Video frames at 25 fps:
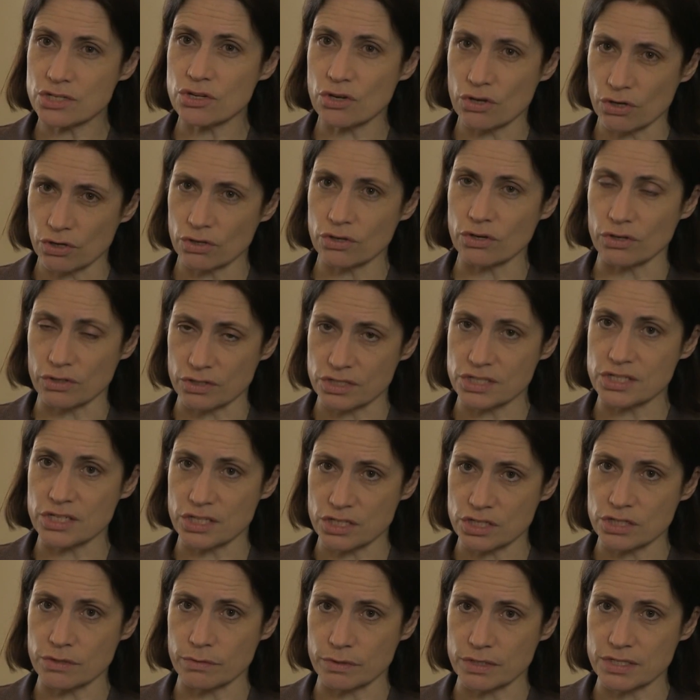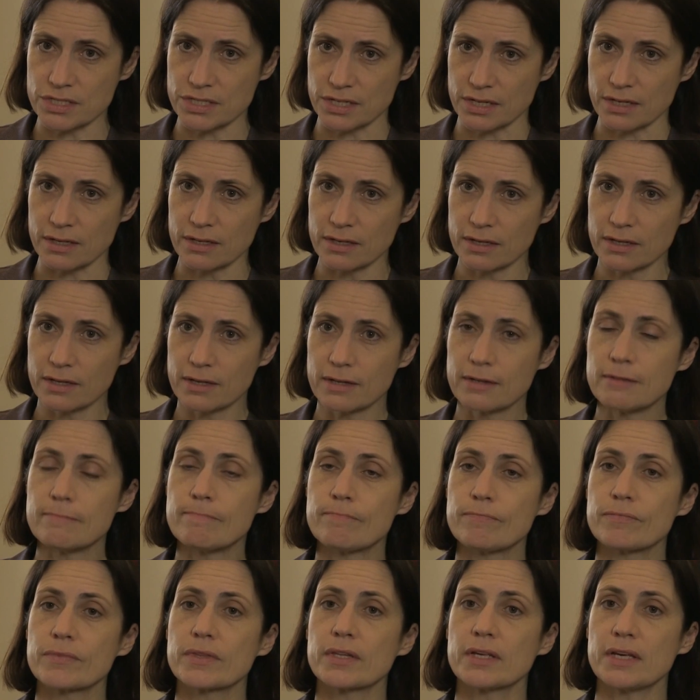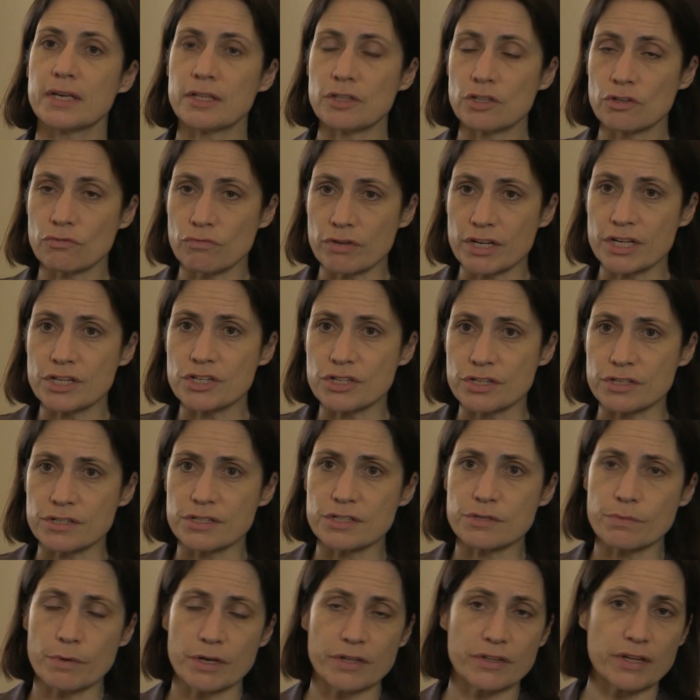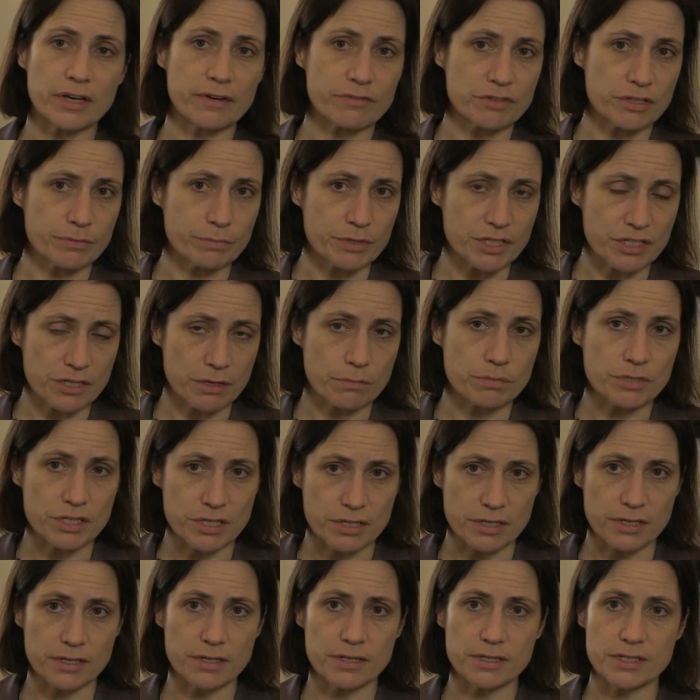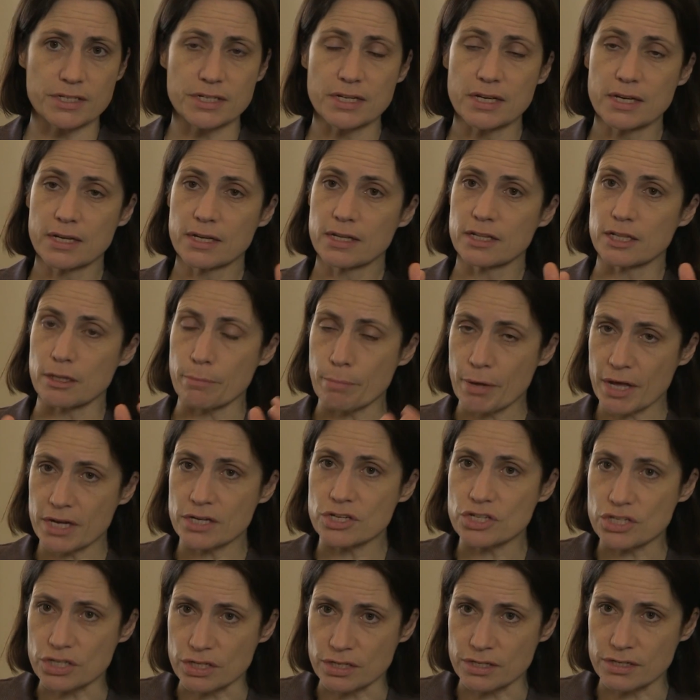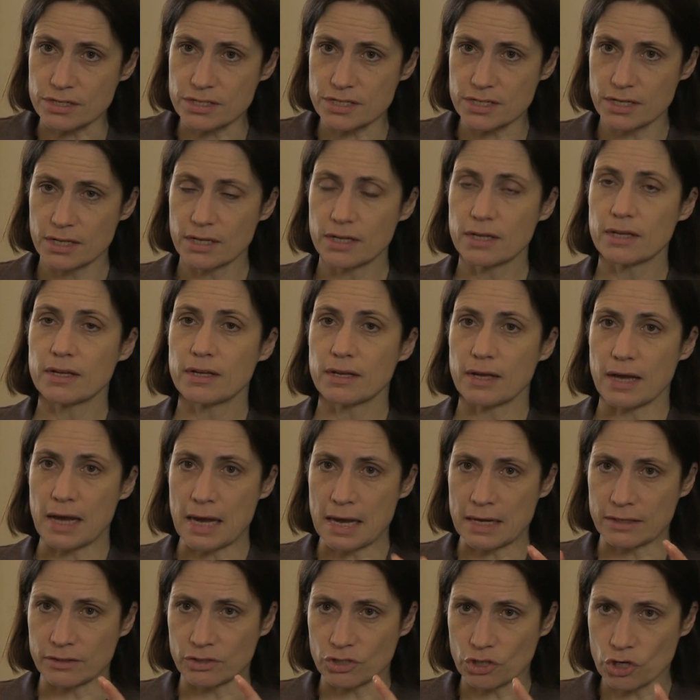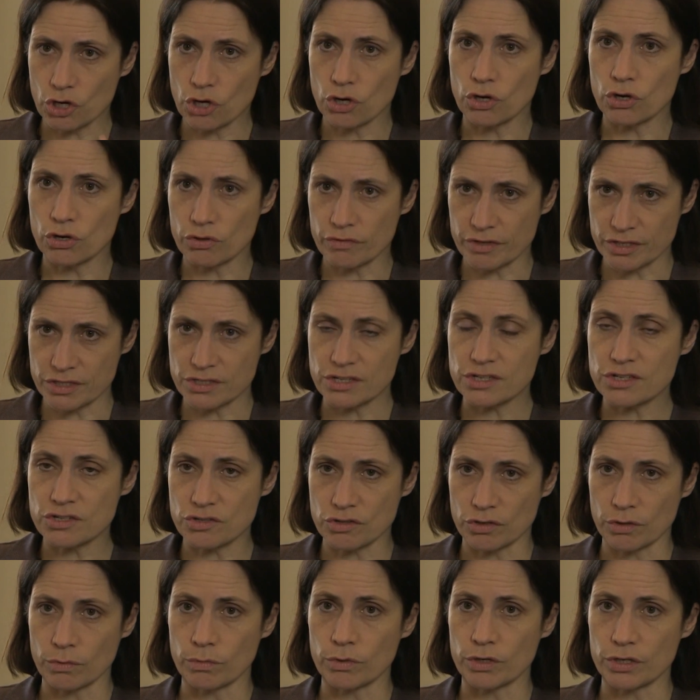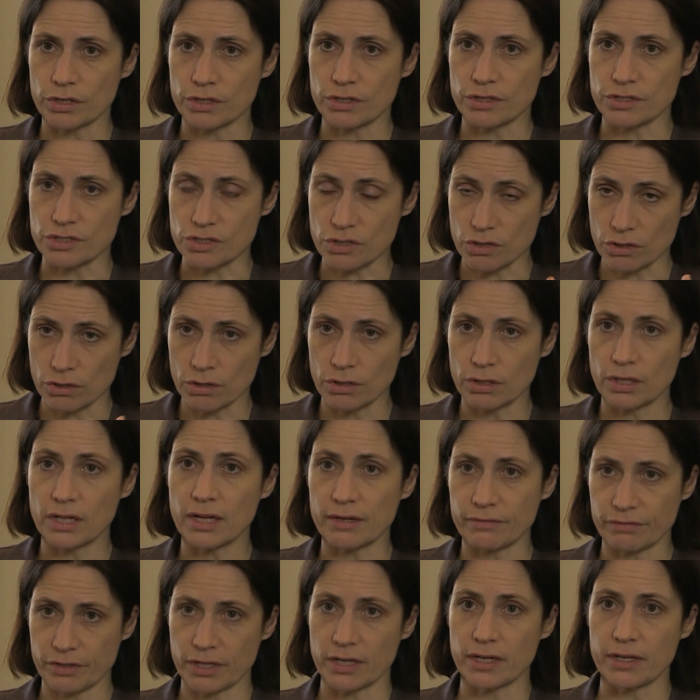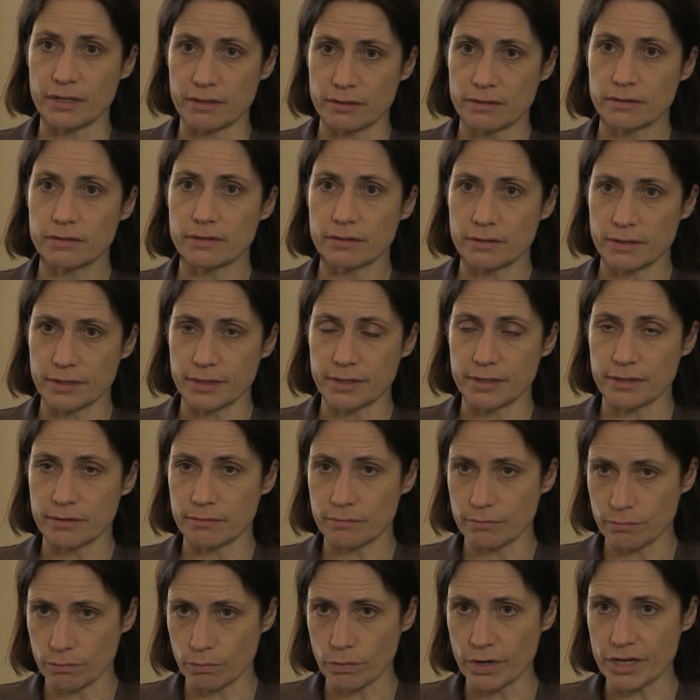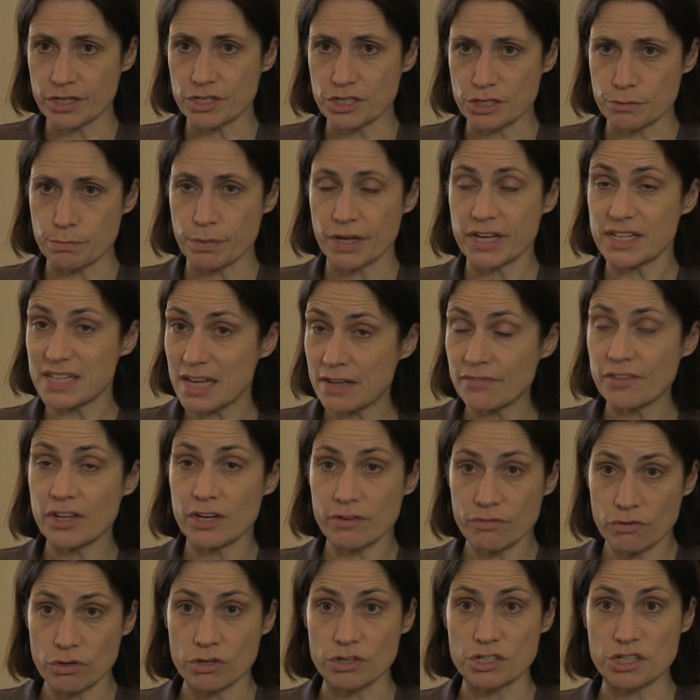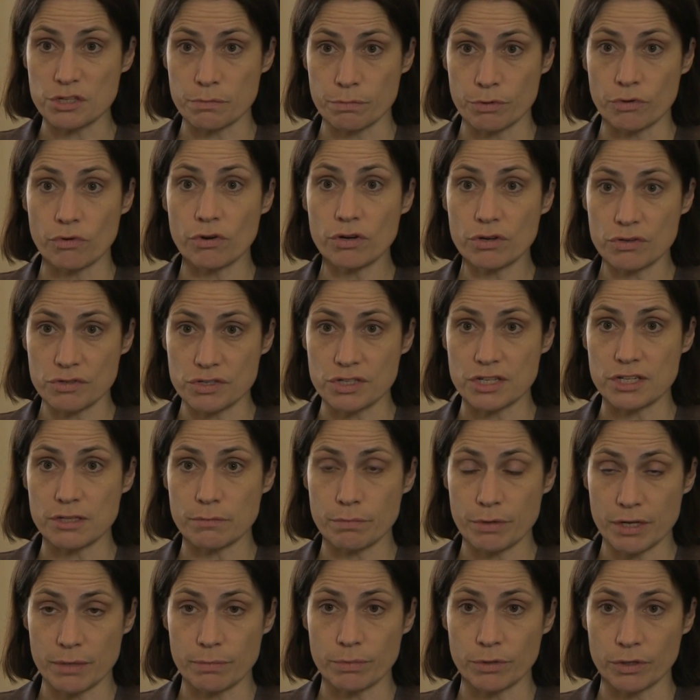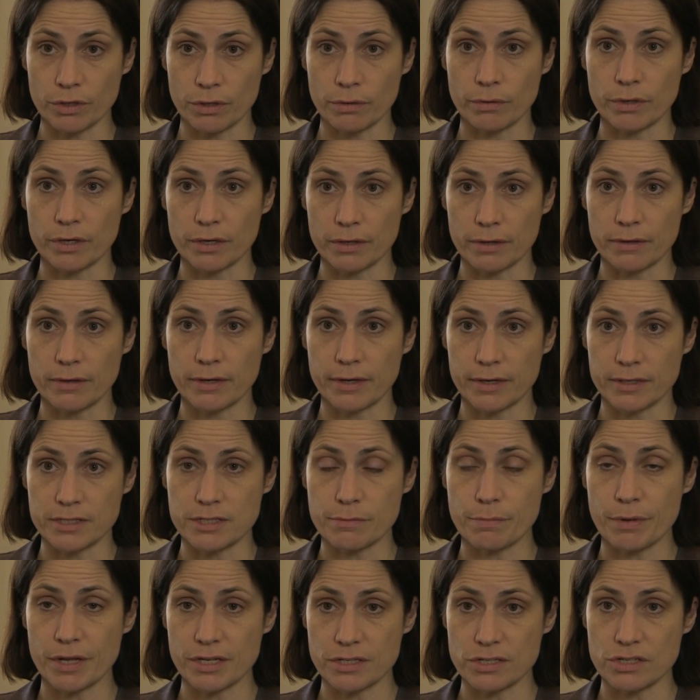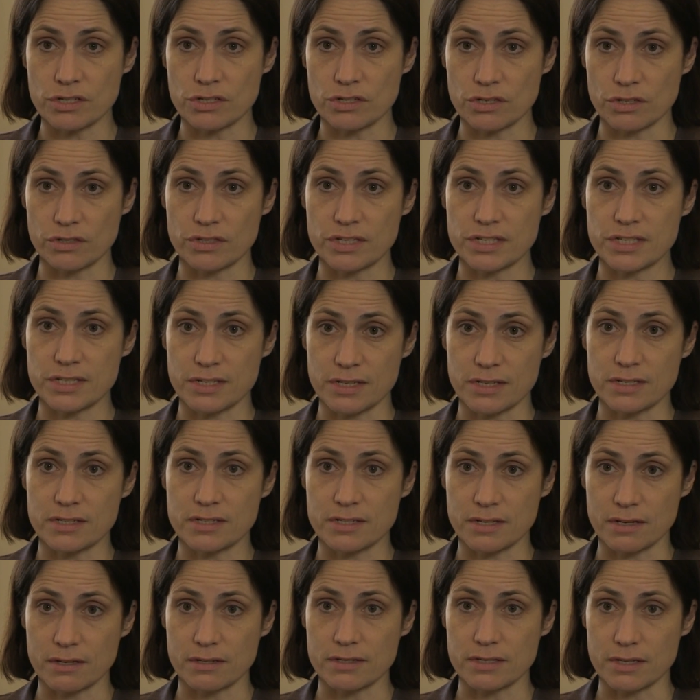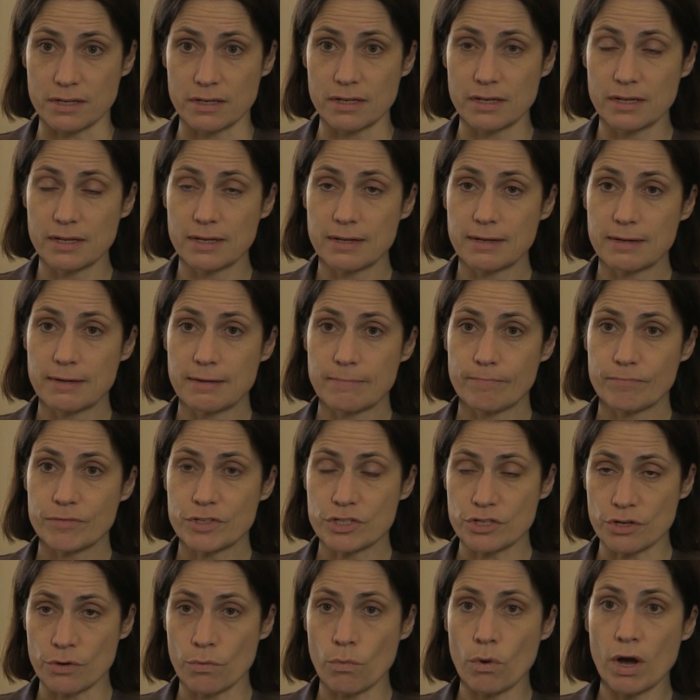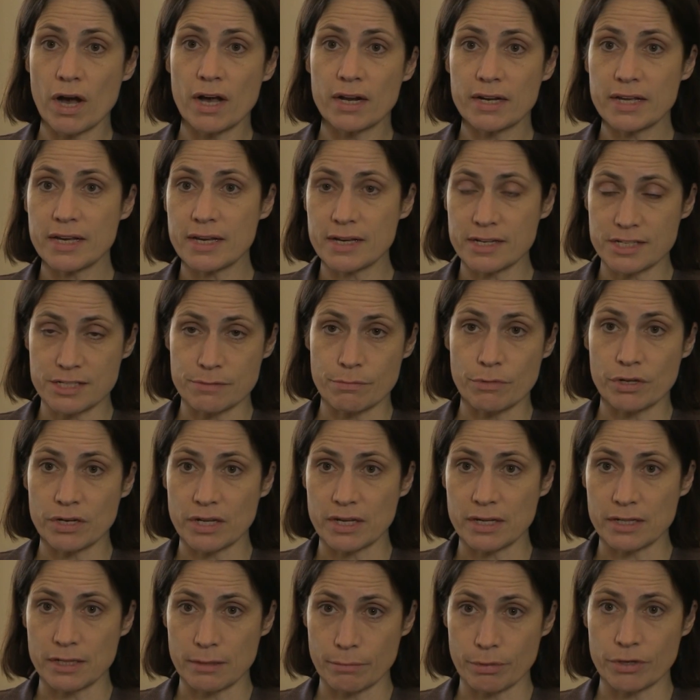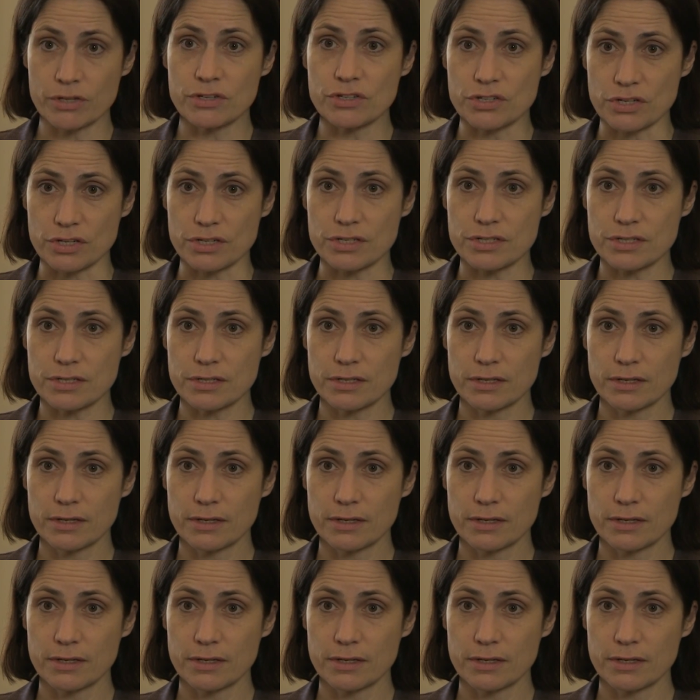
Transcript: core constituency in the regions where they have to be subsidised, the pensioners and the core industrial workers all have their wages paid. And then, of course, the bureaucracy, the people who are dependent on the state sector. So while he has money in the budget,